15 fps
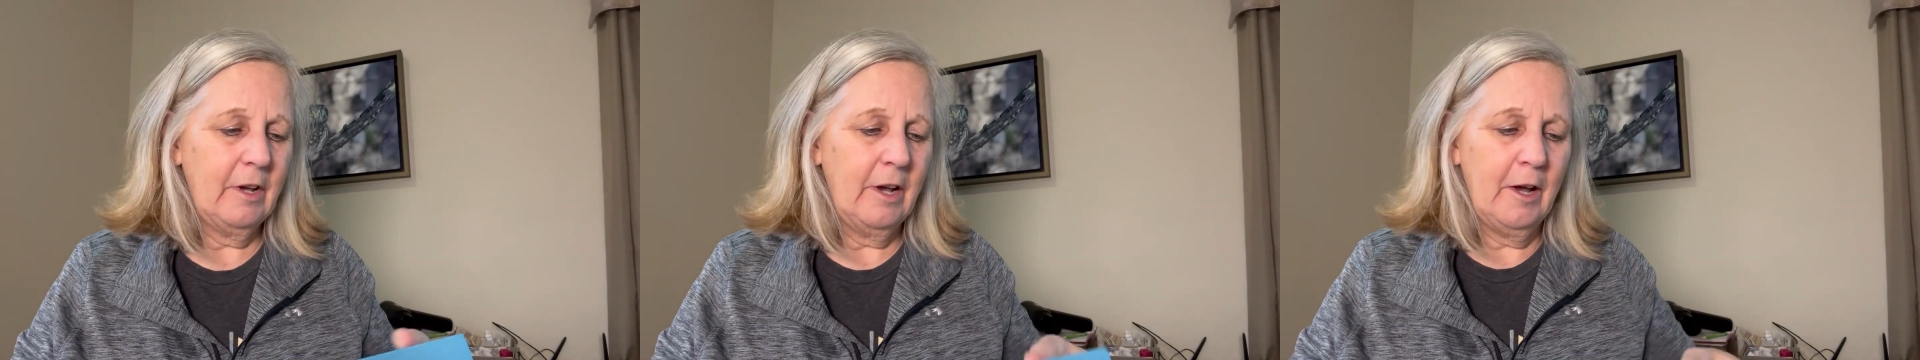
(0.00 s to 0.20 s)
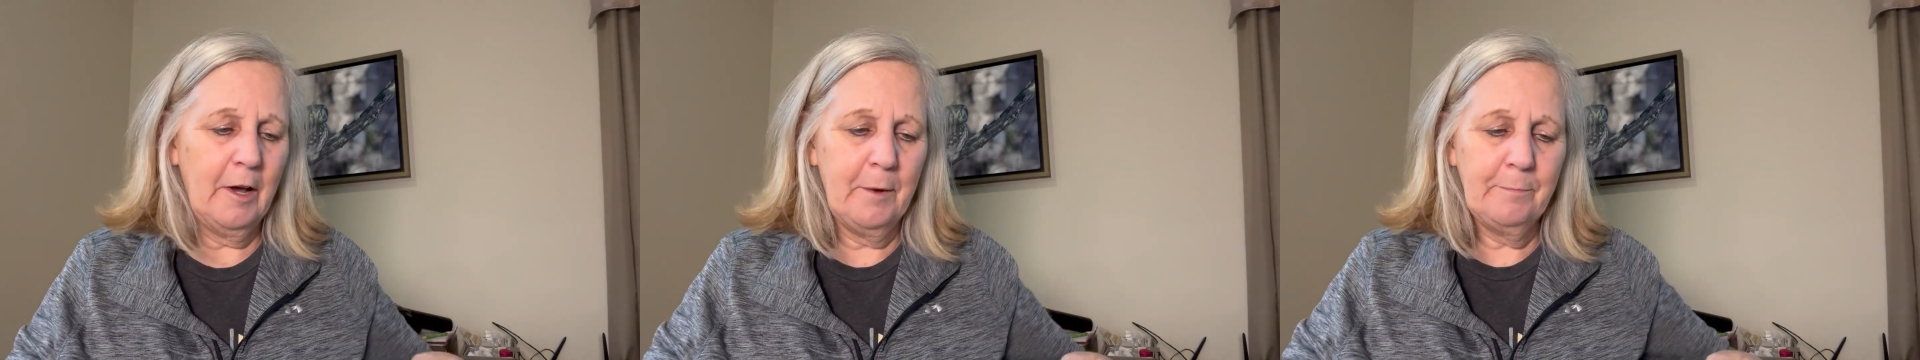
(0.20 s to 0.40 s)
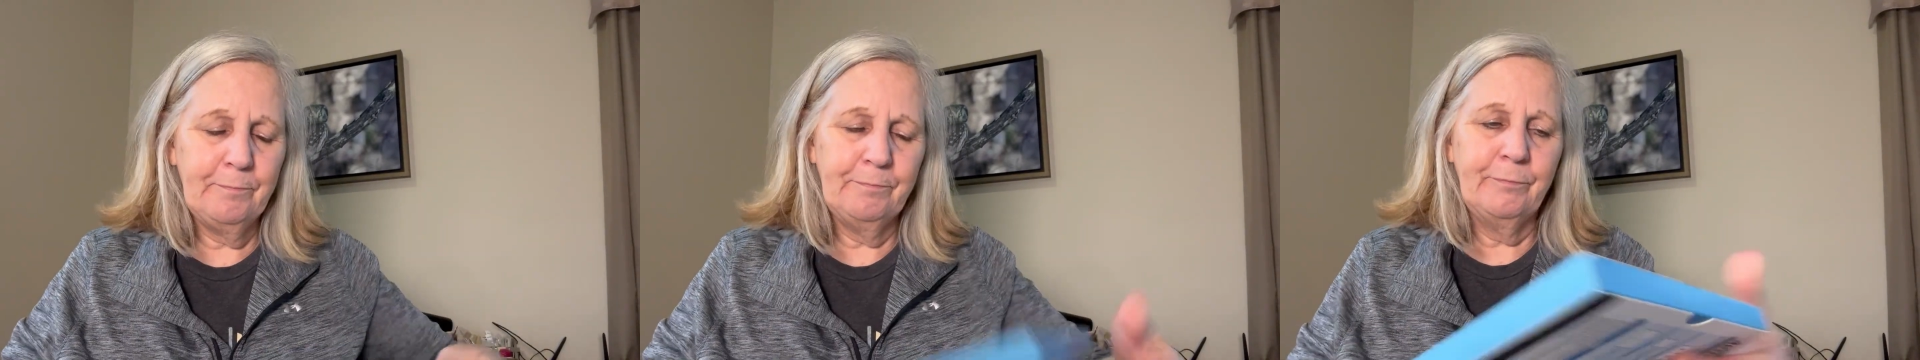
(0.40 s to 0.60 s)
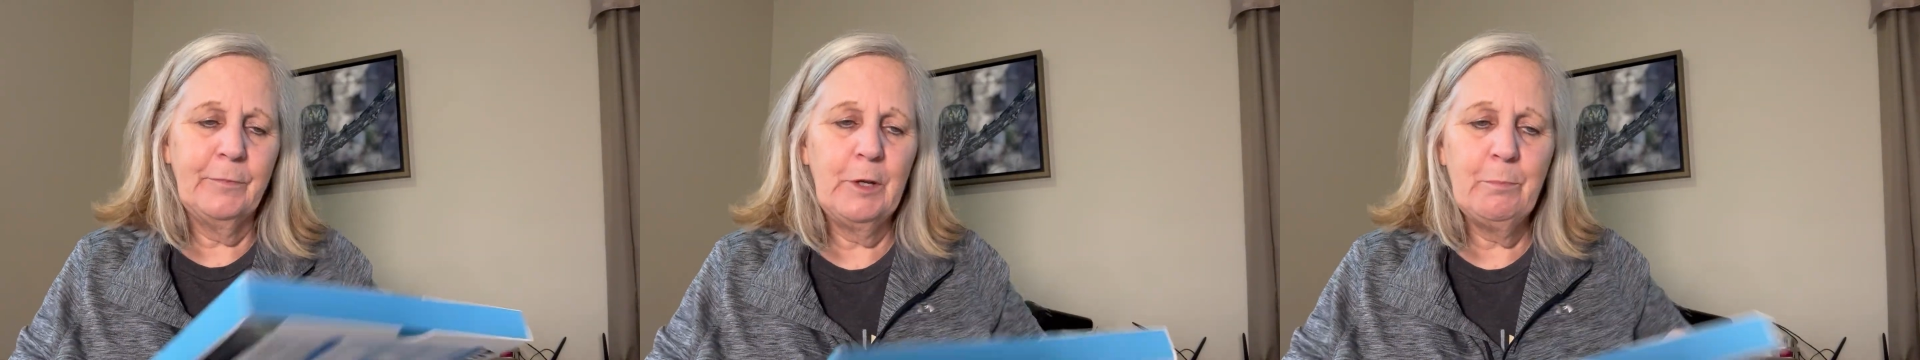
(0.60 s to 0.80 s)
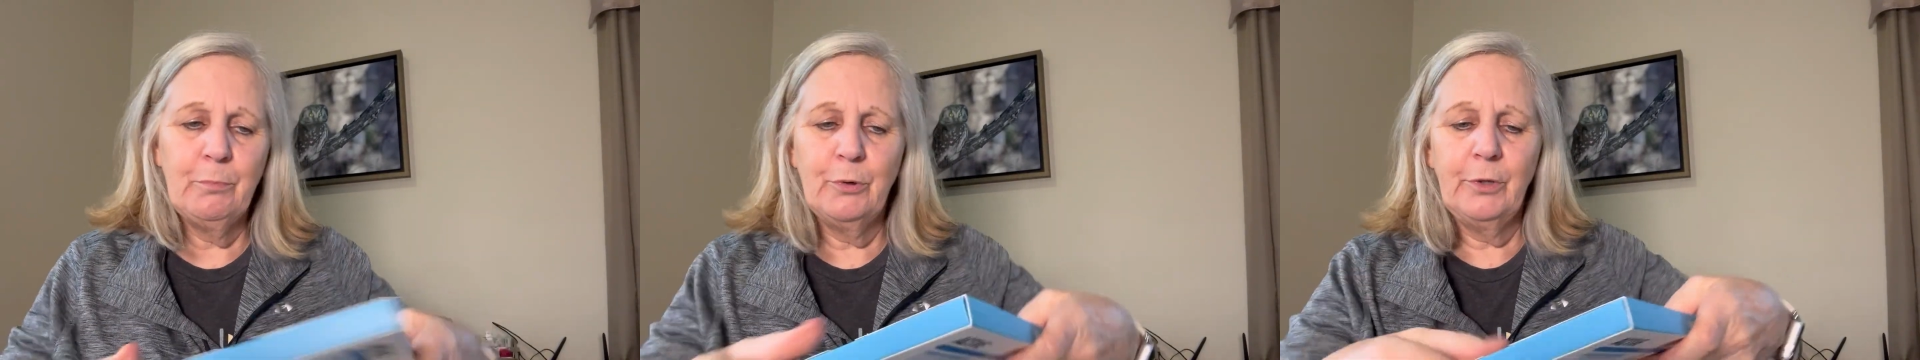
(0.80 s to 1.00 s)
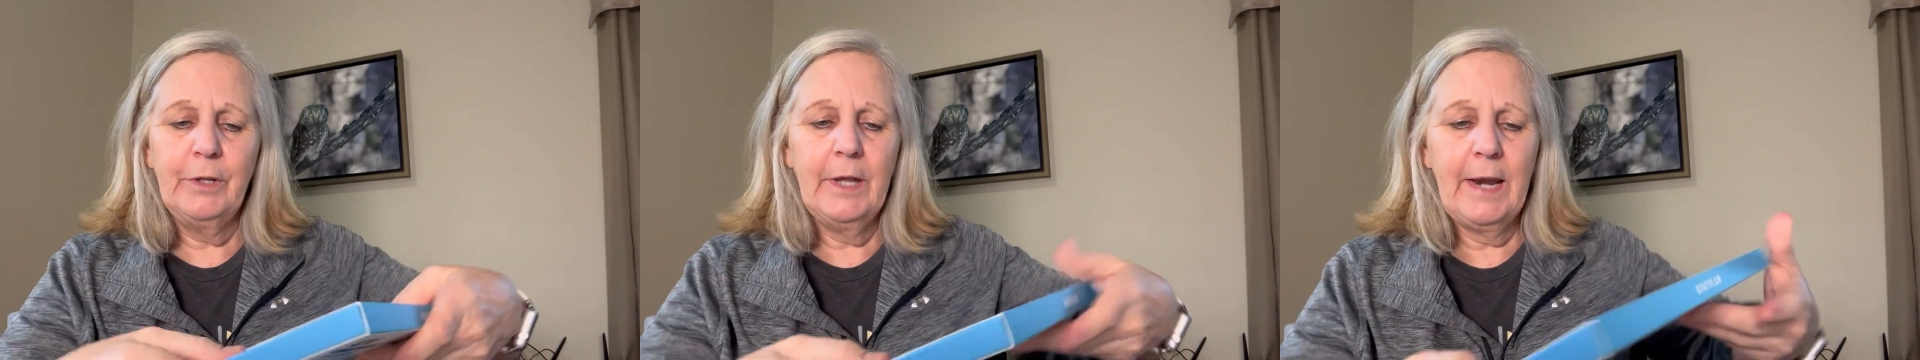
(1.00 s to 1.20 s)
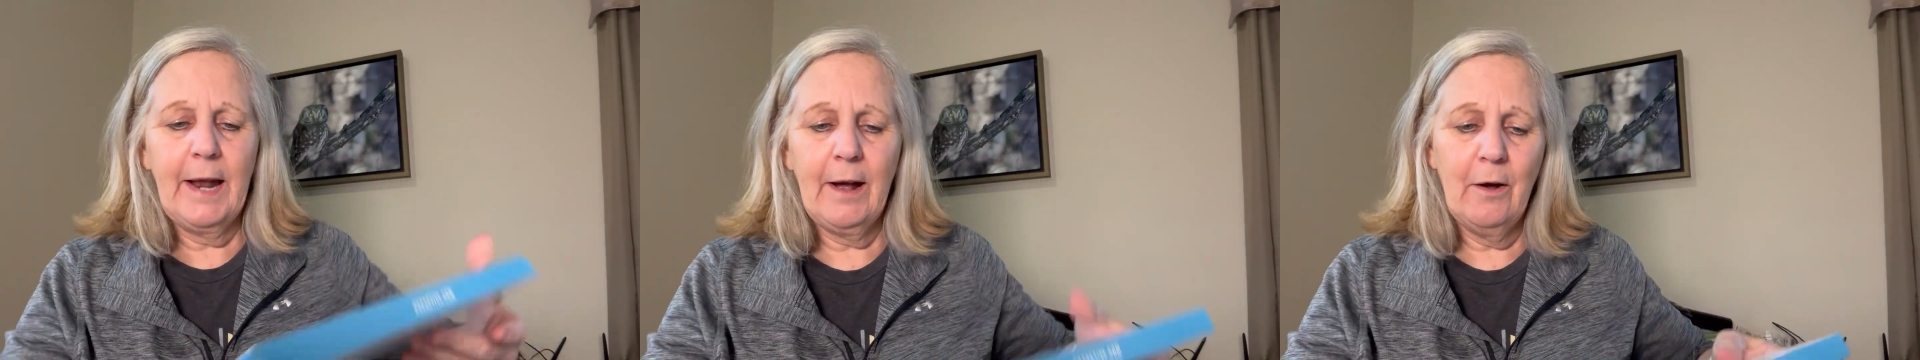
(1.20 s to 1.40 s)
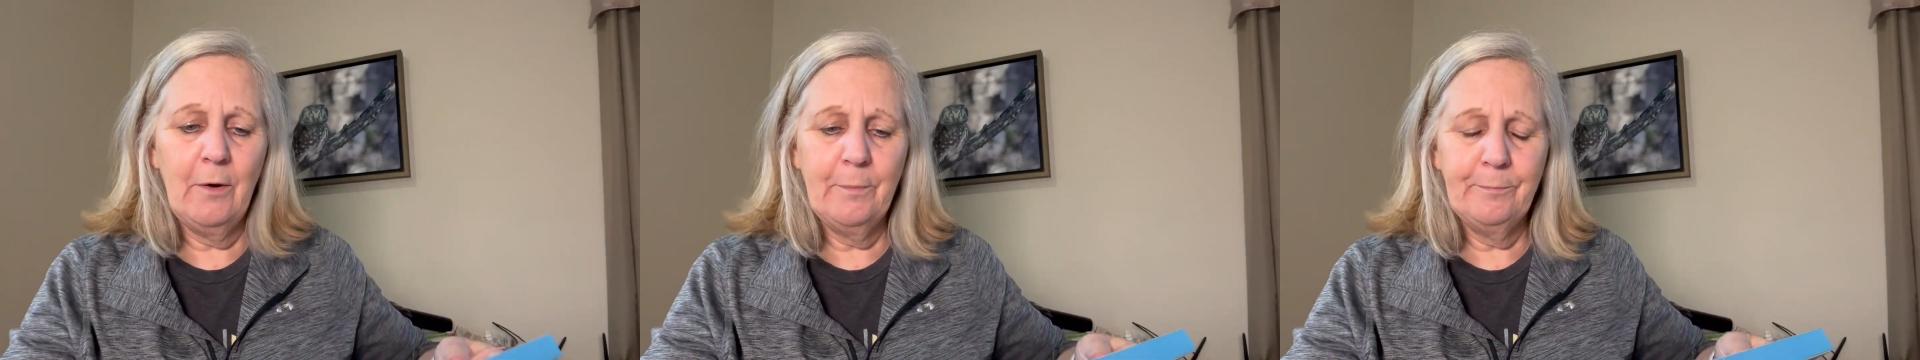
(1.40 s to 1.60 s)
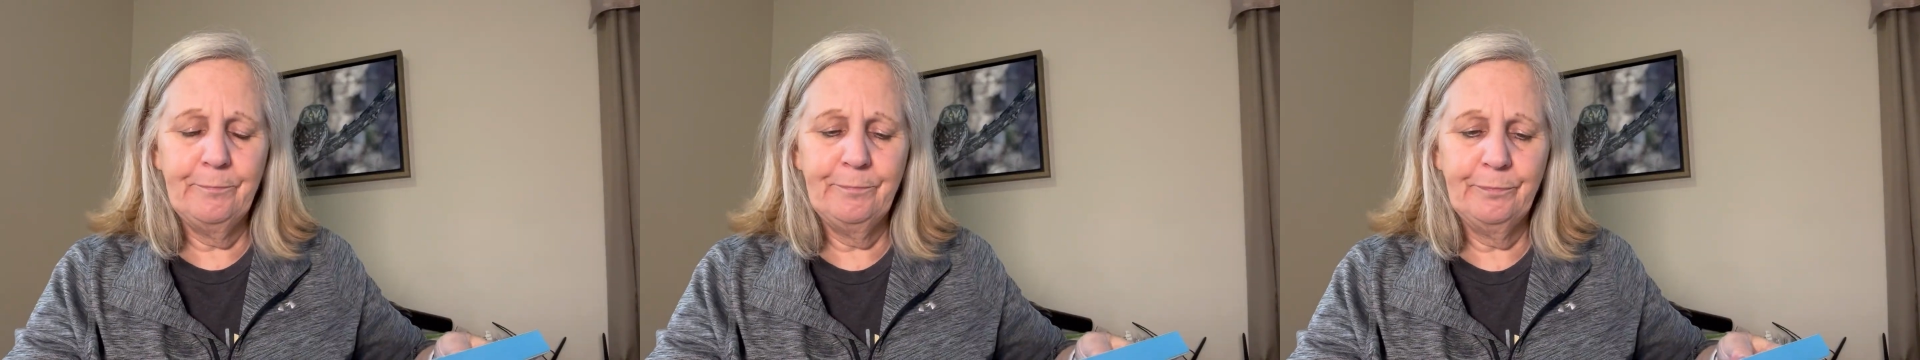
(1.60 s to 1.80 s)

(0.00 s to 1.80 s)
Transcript: you pull it out,